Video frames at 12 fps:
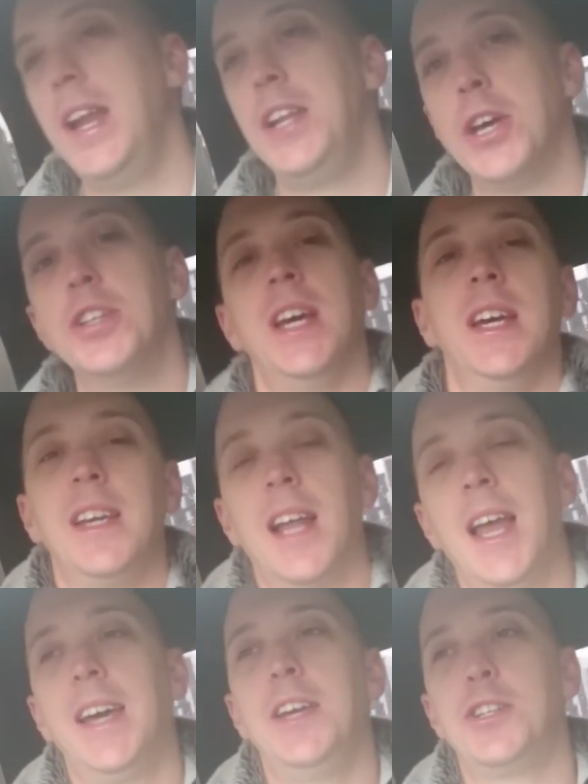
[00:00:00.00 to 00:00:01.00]
it does it, you
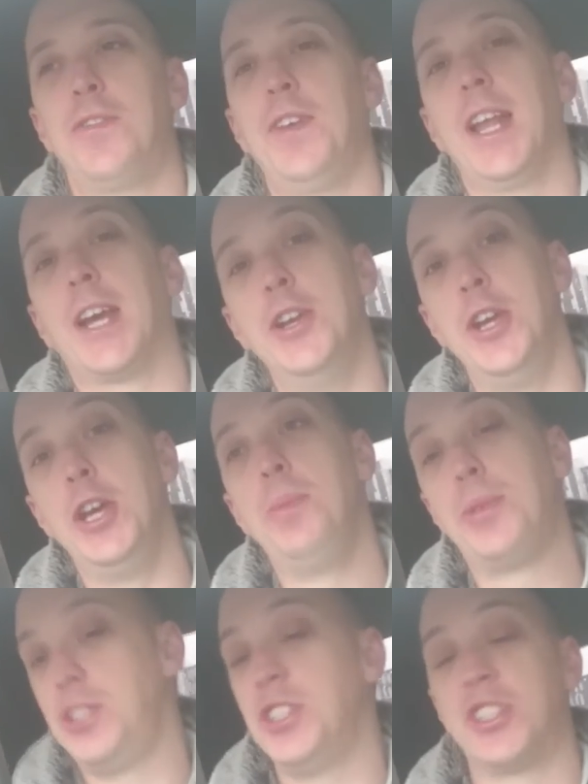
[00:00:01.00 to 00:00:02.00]
just feel like a noob
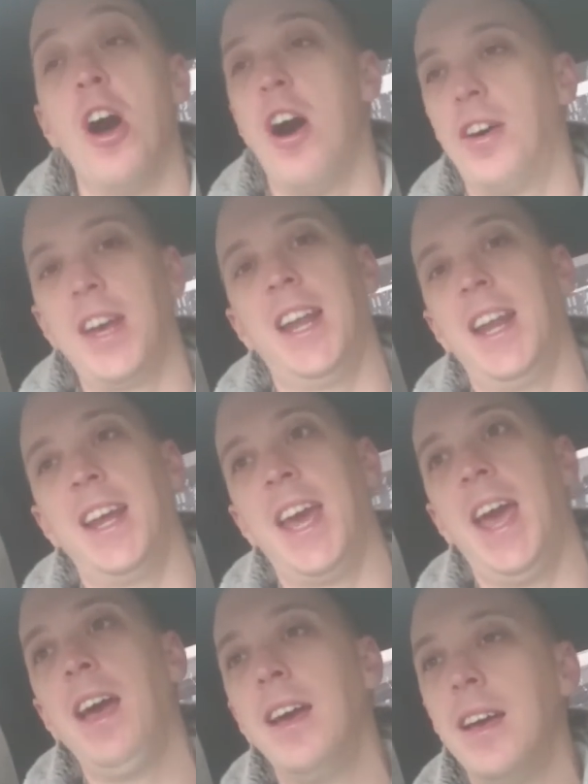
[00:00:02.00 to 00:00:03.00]
because you just can't get it in
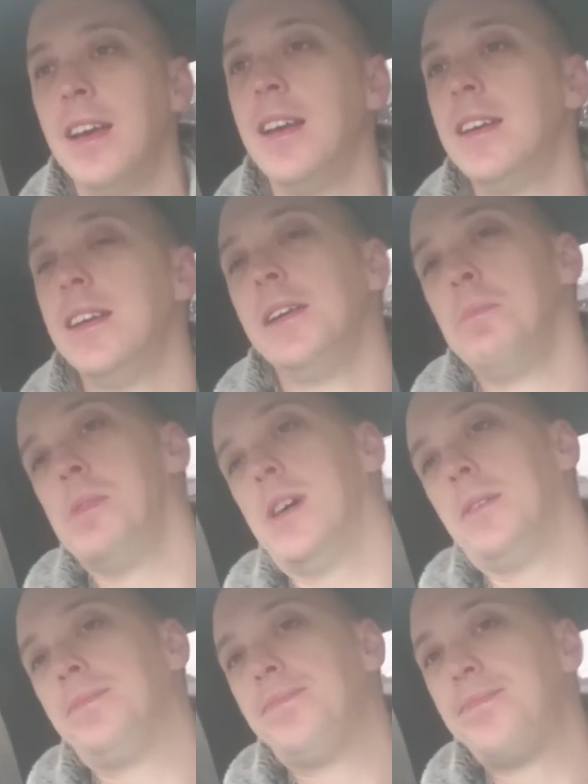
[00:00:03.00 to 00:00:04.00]
gear.
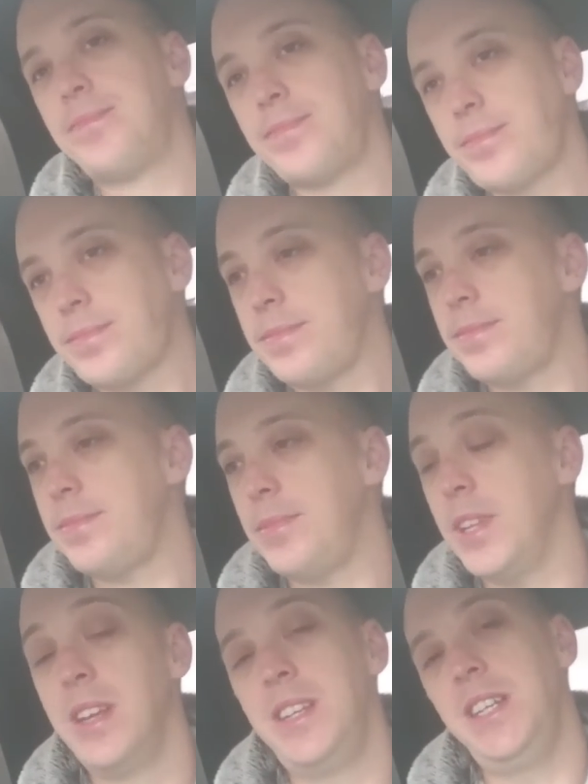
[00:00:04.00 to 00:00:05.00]
But
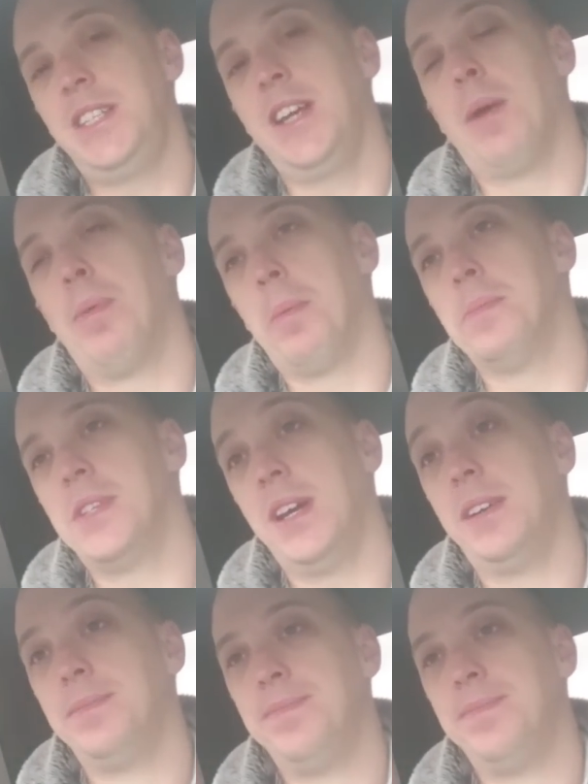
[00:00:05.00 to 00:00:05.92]
GTR problems there.